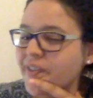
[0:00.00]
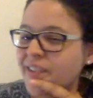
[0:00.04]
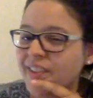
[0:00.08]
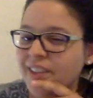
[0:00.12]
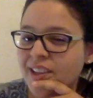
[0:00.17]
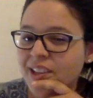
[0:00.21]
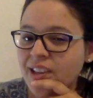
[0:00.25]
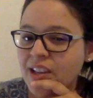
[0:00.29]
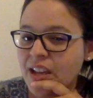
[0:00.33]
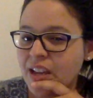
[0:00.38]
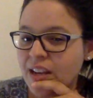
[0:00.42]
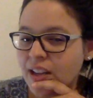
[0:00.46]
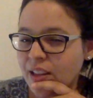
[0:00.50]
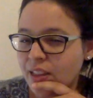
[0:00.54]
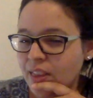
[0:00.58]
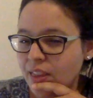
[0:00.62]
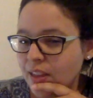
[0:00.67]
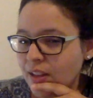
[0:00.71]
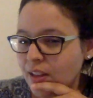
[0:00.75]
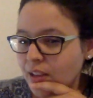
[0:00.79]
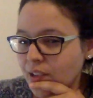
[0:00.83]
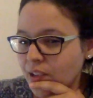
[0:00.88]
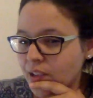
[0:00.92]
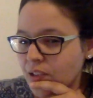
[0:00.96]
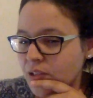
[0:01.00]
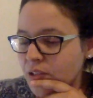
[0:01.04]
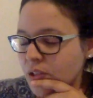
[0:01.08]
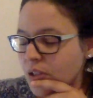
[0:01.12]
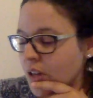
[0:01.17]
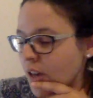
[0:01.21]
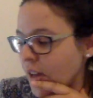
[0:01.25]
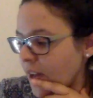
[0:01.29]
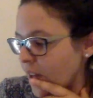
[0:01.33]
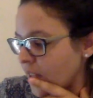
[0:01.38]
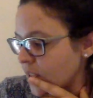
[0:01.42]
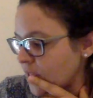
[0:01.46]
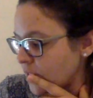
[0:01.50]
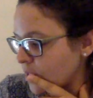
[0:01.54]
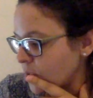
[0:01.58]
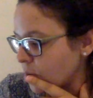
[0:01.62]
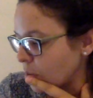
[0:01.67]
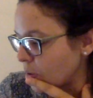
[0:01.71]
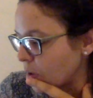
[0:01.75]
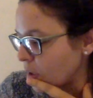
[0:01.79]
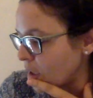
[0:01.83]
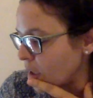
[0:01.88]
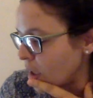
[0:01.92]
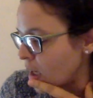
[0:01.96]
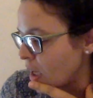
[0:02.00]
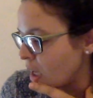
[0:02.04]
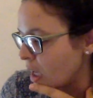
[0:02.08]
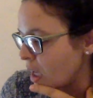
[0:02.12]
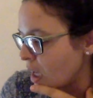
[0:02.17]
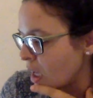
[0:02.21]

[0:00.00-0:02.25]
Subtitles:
say anything. I should add to it.